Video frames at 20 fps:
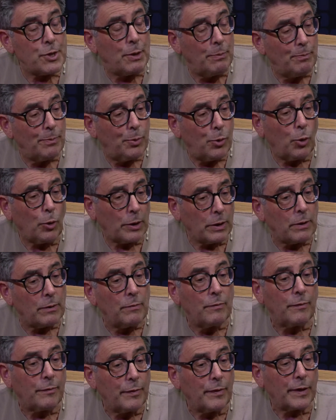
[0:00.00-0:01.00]

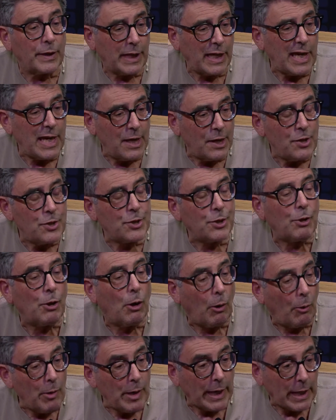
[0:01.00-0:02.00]
important for kids
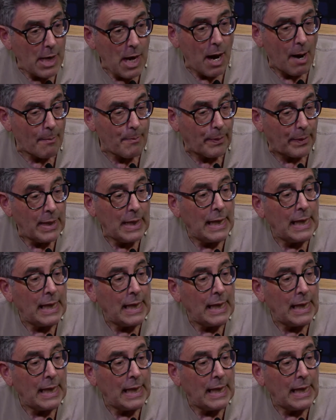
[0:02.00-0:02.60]
growing up